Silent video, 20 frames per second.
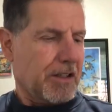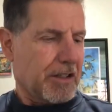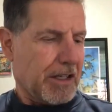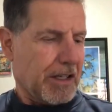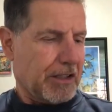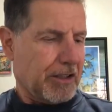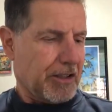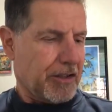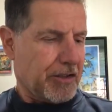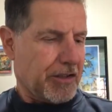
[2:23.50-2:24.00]

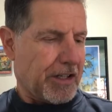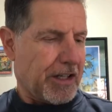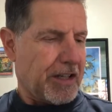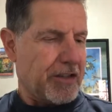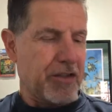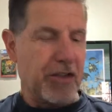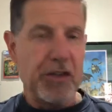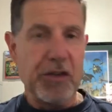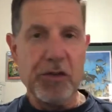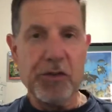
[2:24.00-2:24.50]
listed
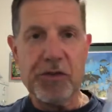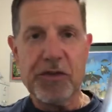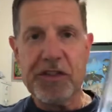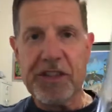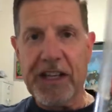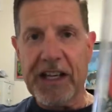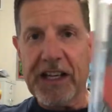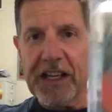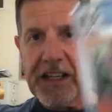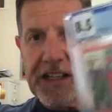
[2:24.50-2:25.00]
as a
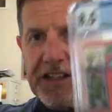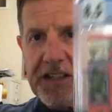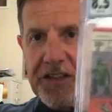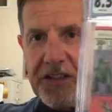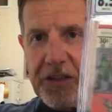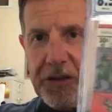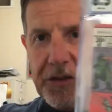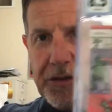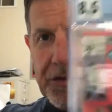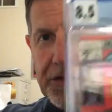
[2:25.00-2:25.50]
newsstand,
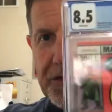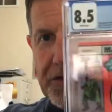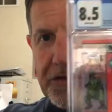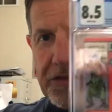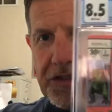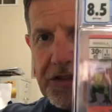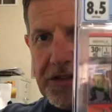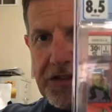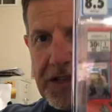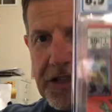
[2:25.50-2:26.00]
so it's
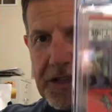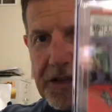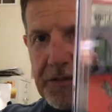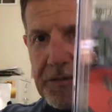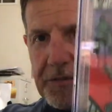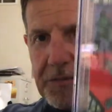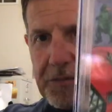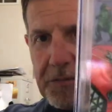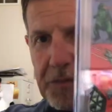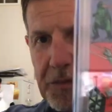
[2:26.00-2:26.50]
just a
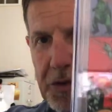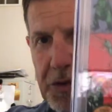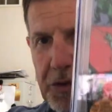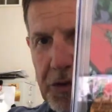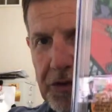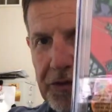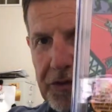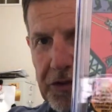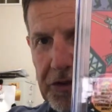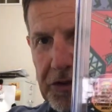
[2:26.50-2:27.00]

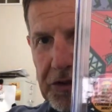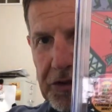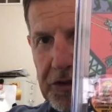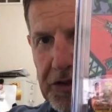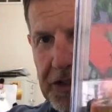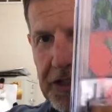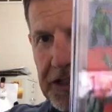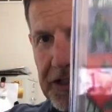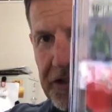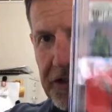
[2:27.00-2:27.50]
beautiful
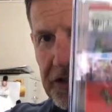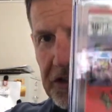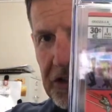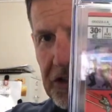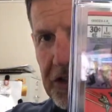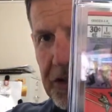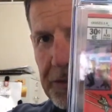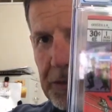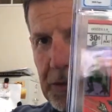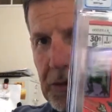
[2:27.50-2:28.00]

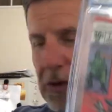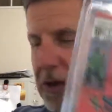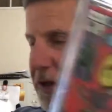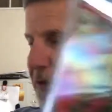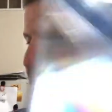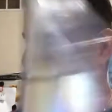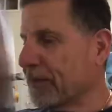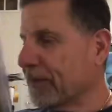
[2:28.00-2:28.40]
Godzilla Number One.